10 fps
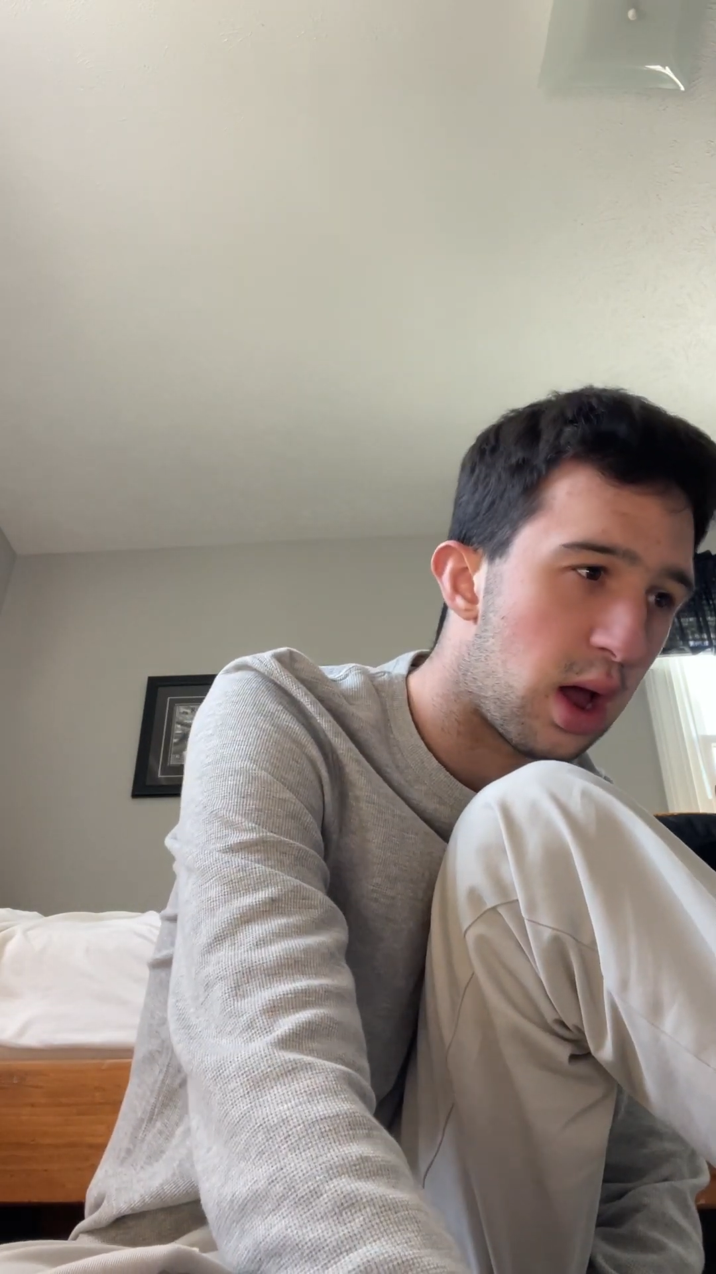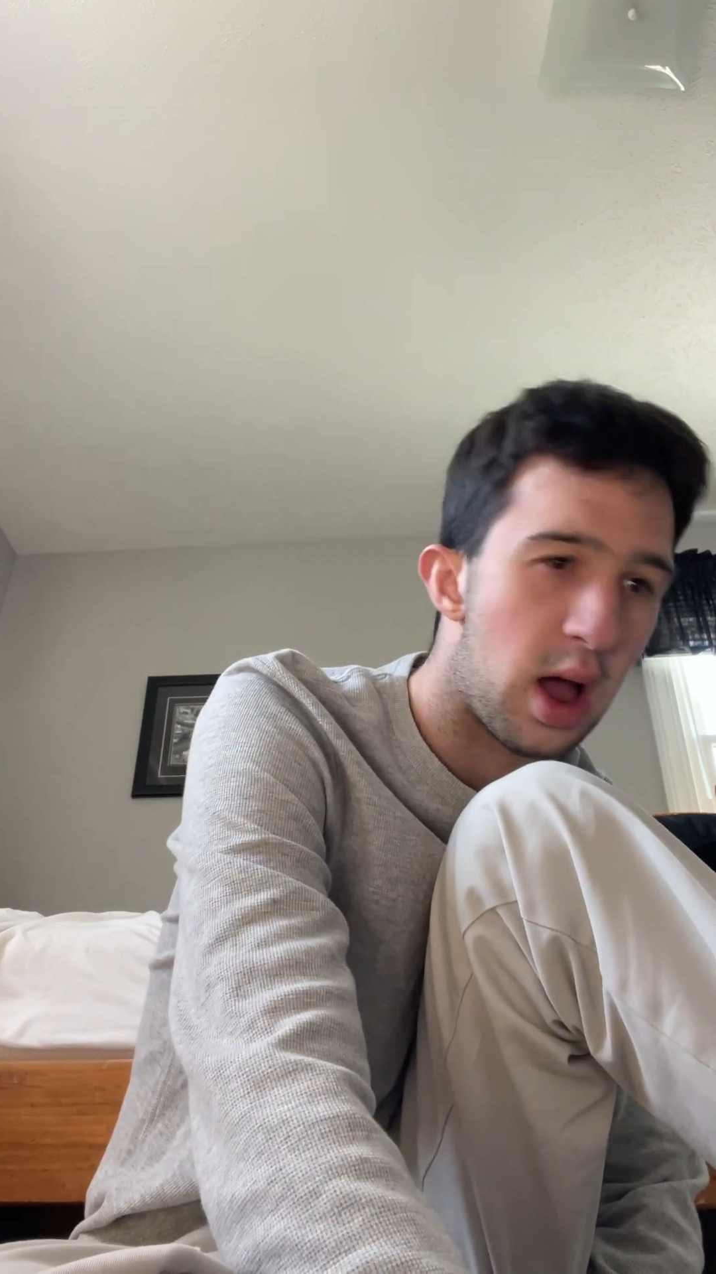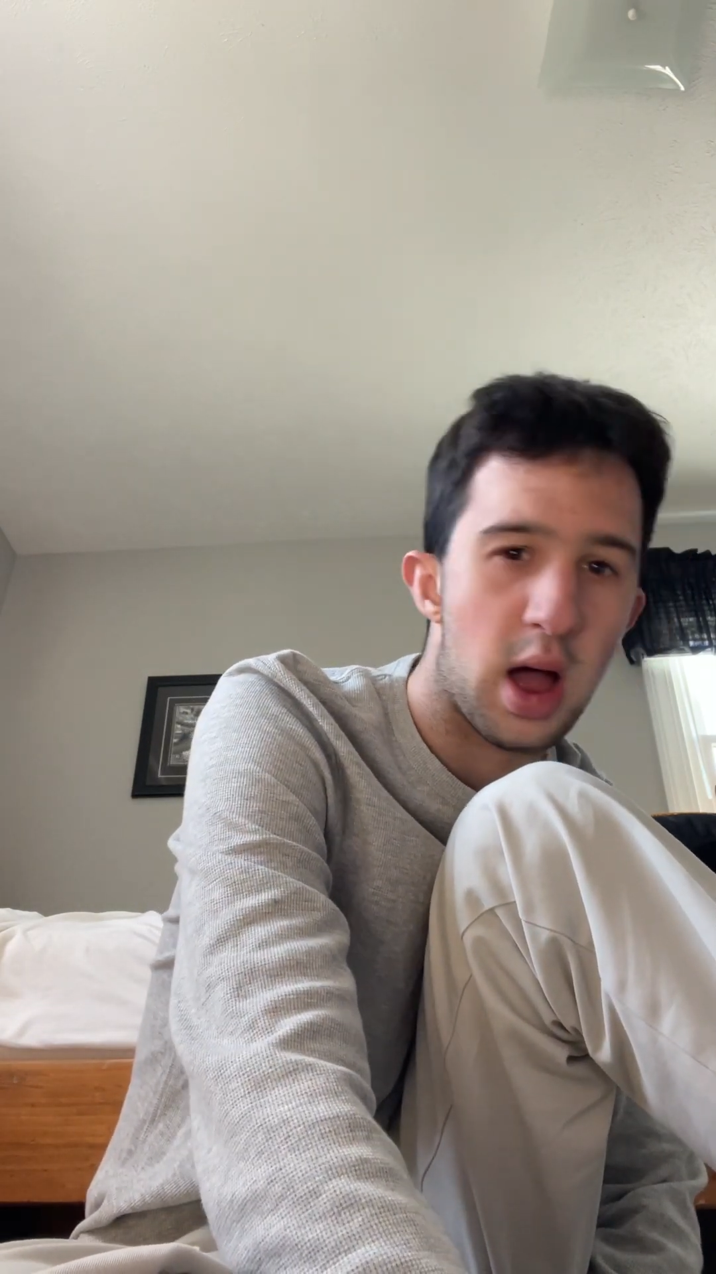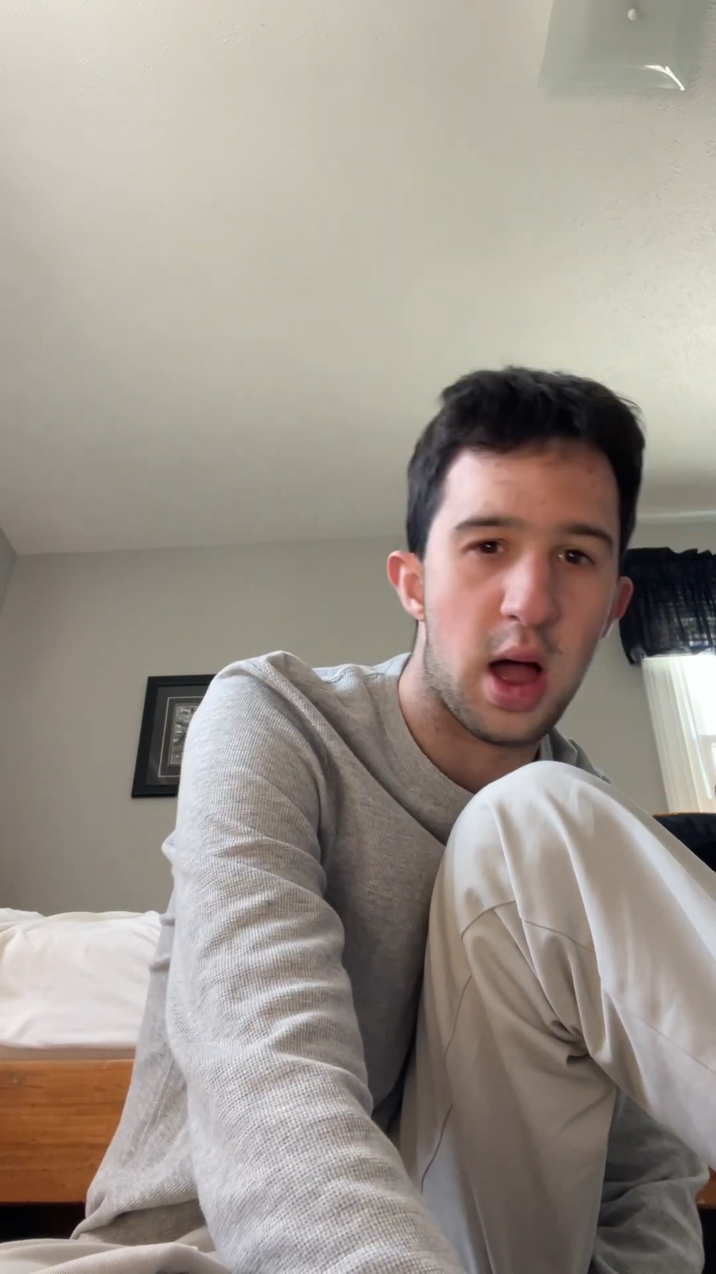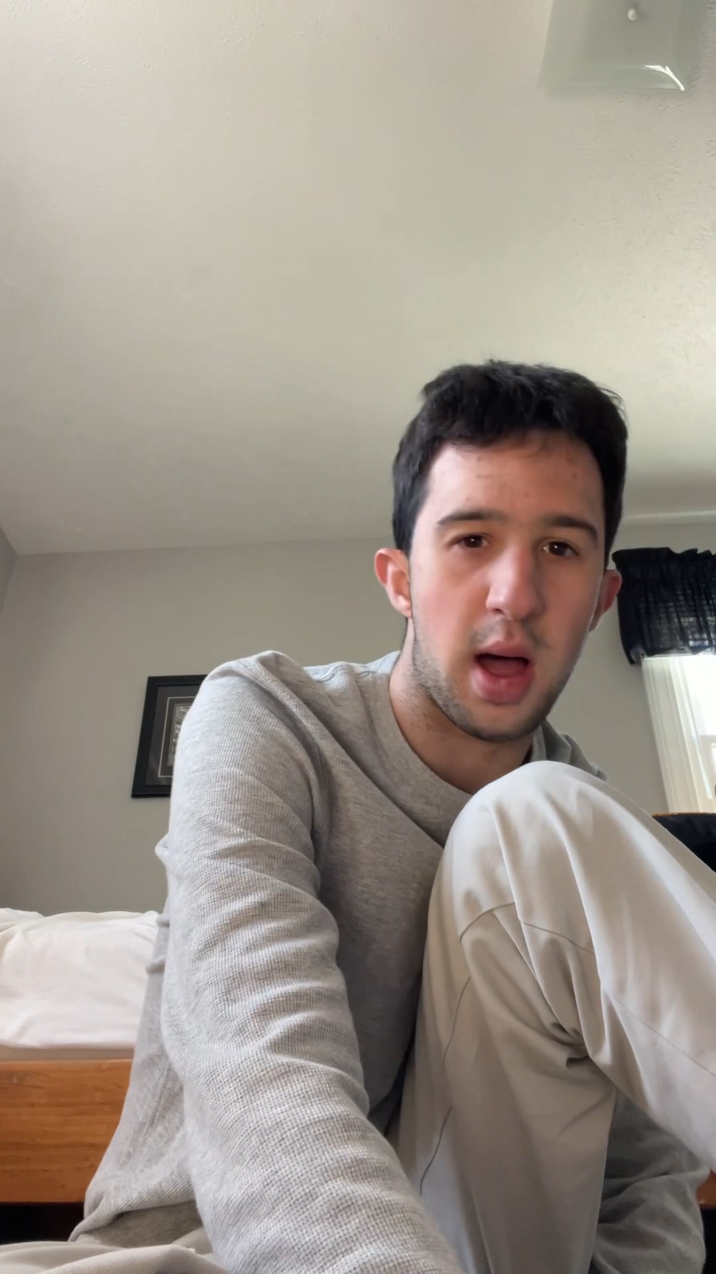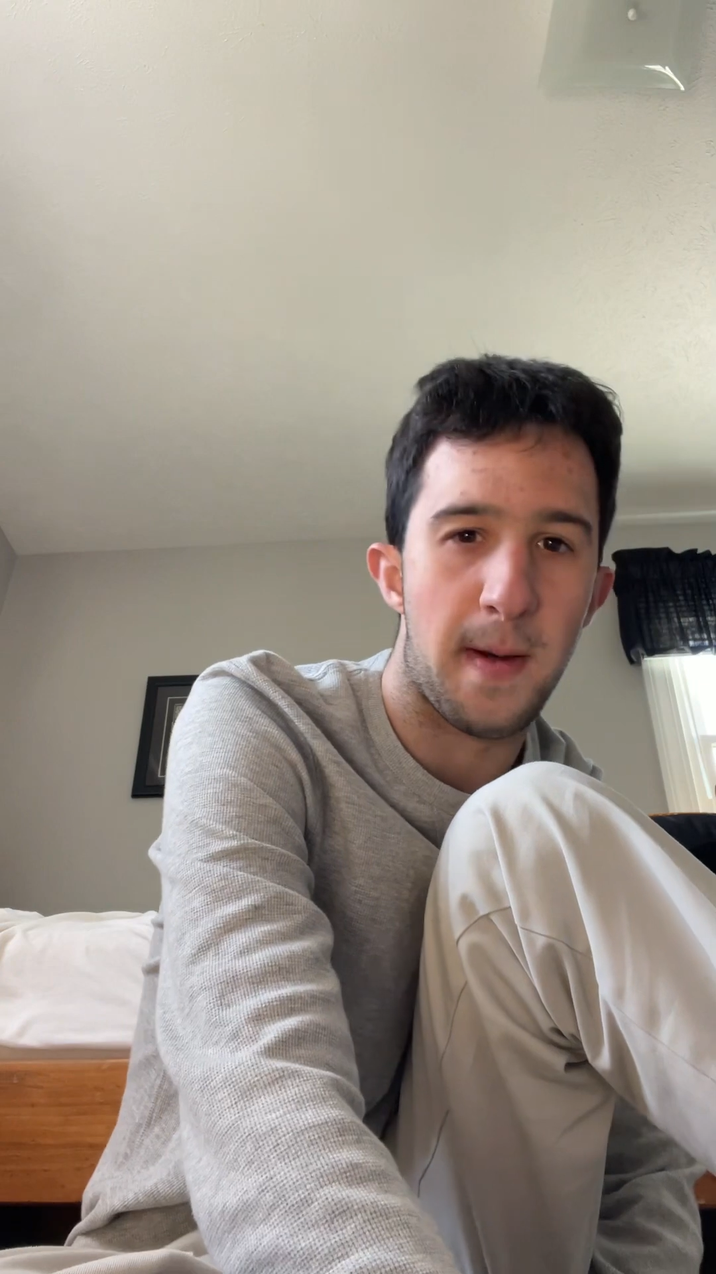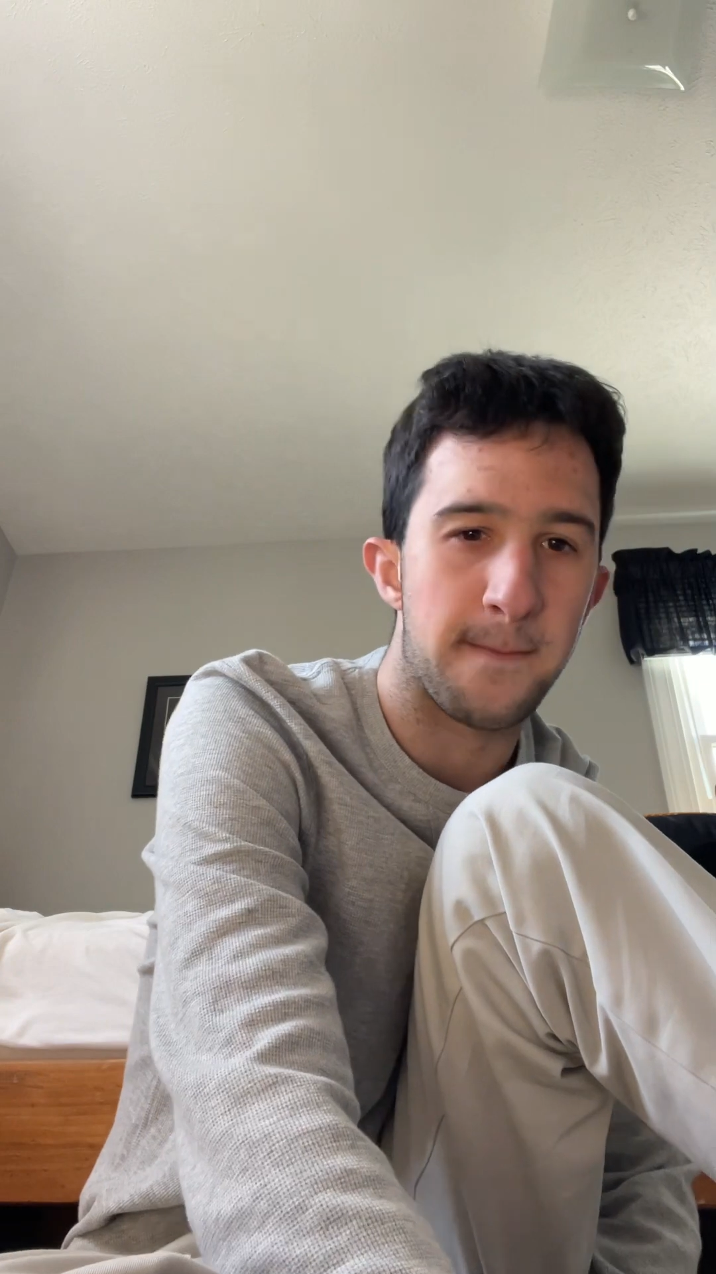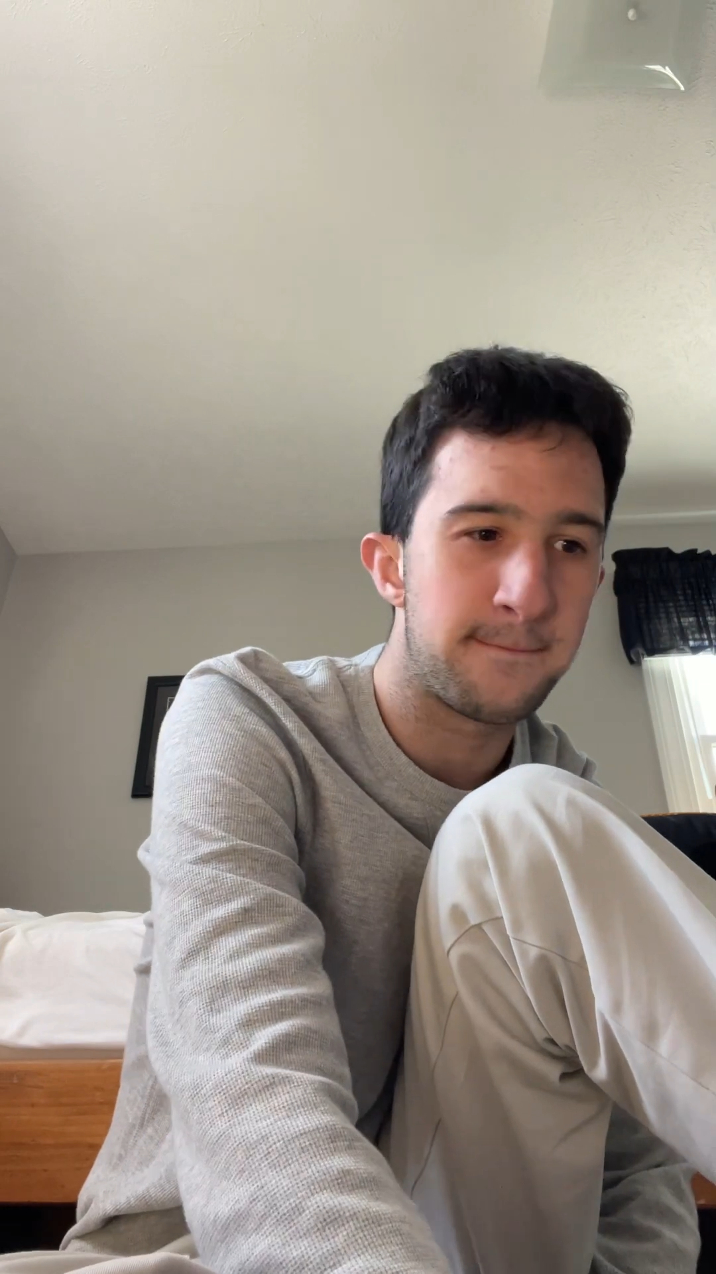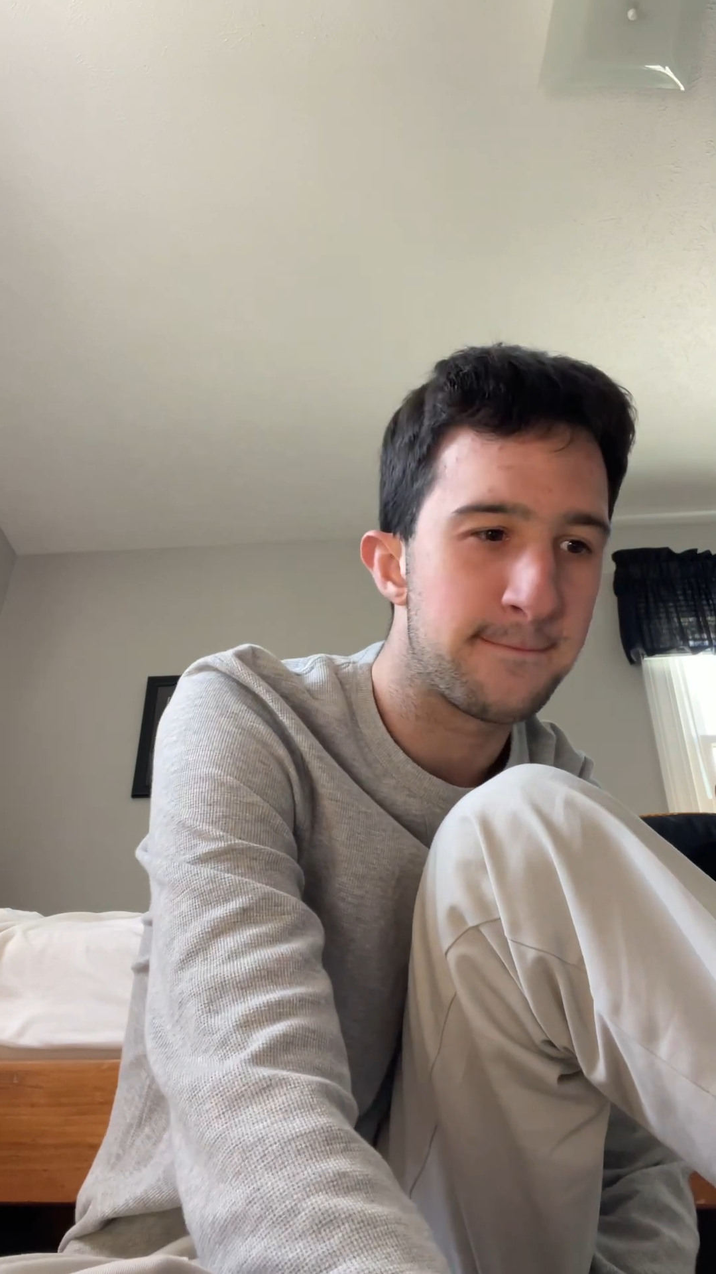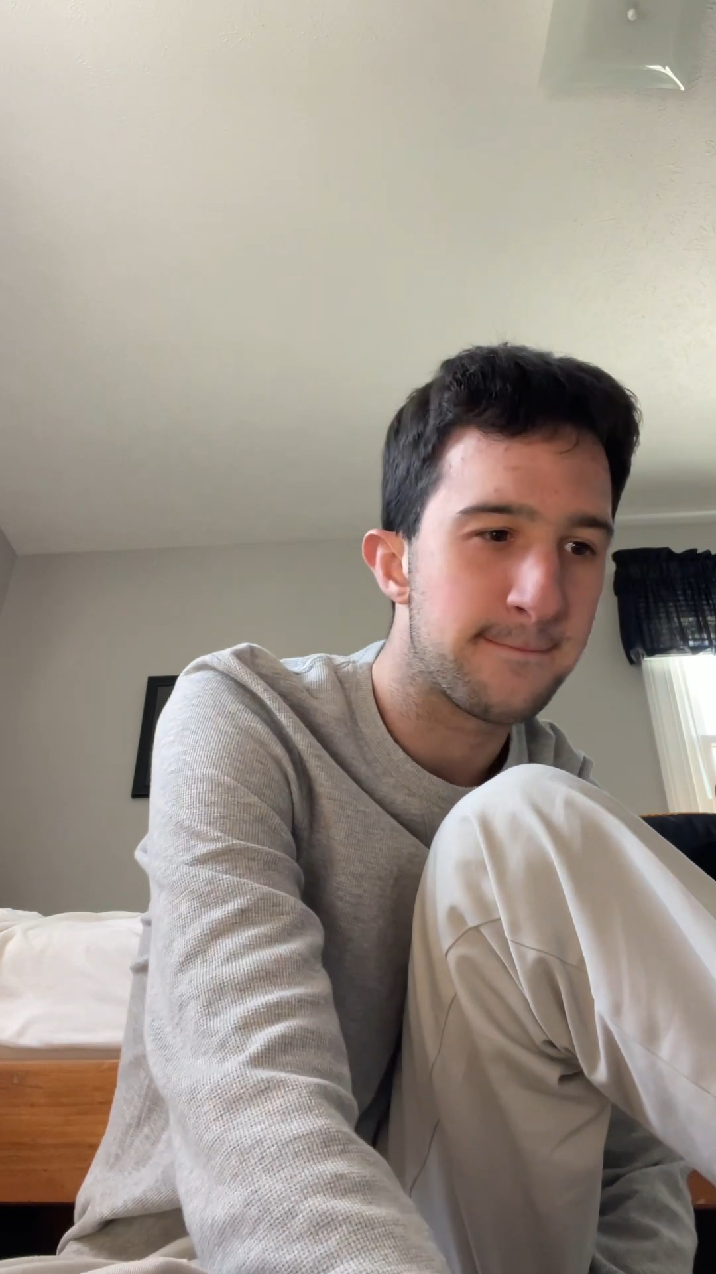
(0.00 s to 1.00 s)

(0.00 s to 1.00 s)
on.